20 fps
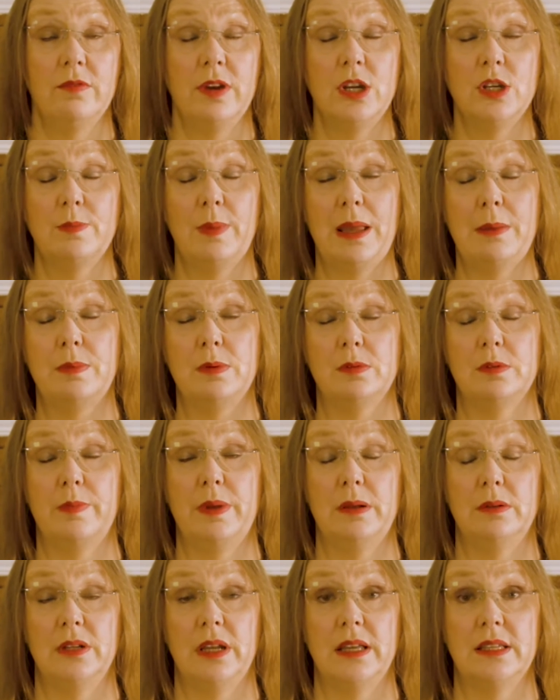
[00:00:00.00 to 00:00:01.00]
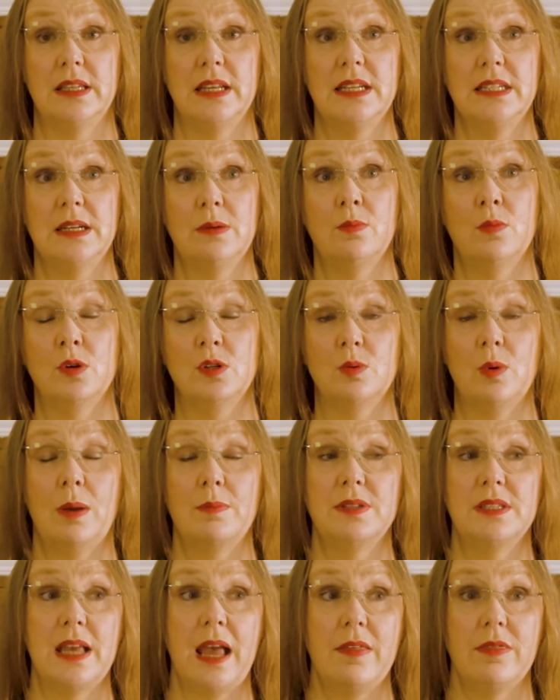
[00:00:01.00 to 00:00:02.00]
rich people's buildings, and he didn't want to
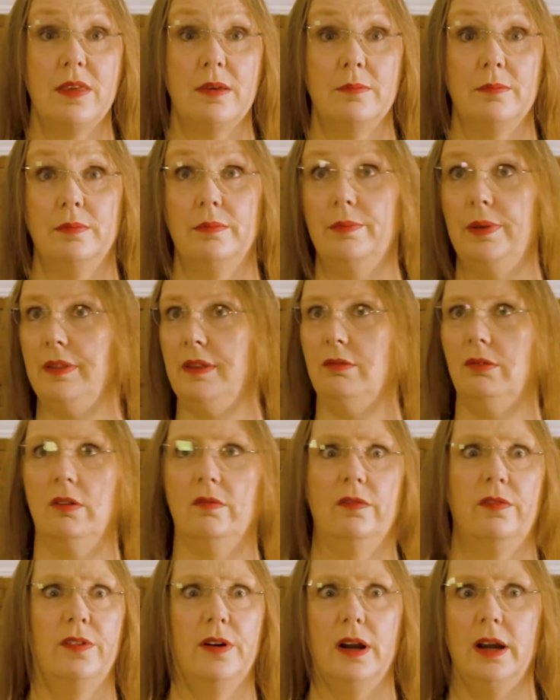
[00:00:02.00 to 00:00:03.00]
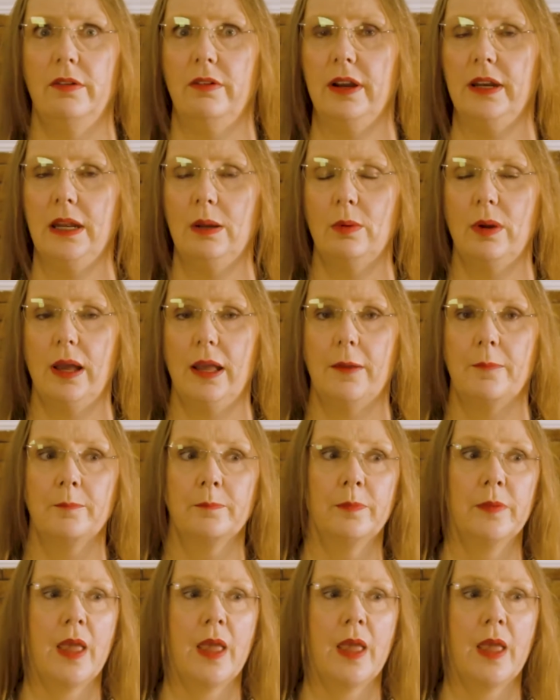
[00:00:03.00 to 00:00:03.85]
upset them, but they're on fire anyway.